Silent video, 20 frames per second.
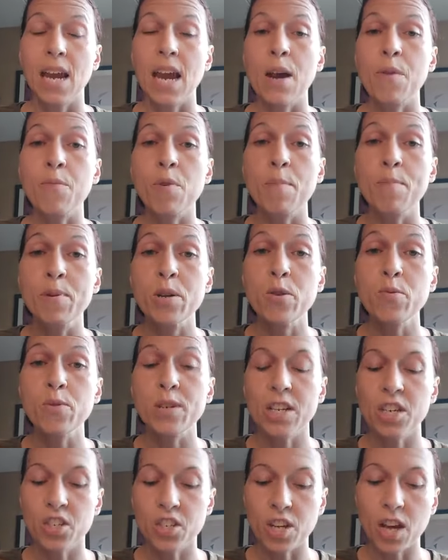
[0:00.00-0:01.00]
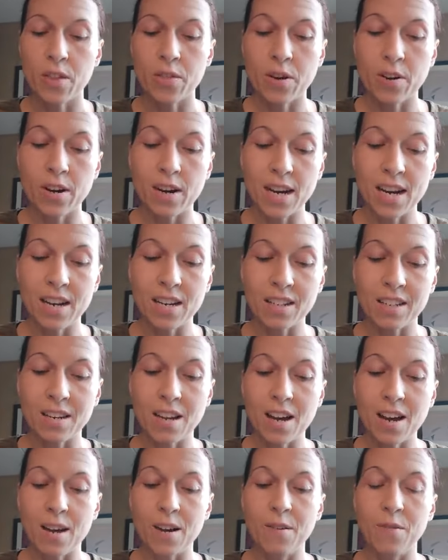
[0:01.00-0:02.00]
and rebuke each other in
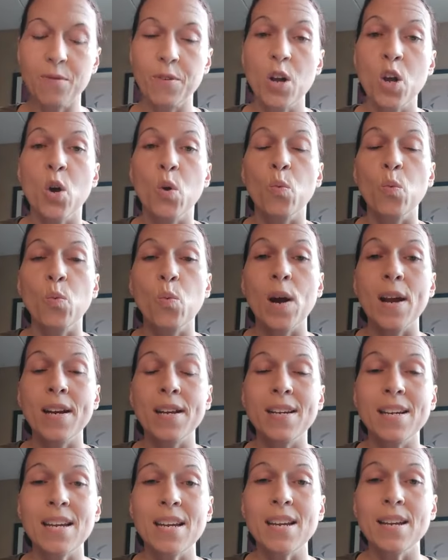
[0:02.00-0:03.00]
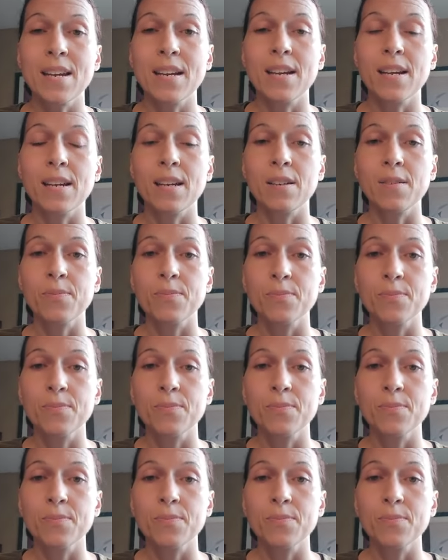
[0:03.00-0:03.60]
love when needed.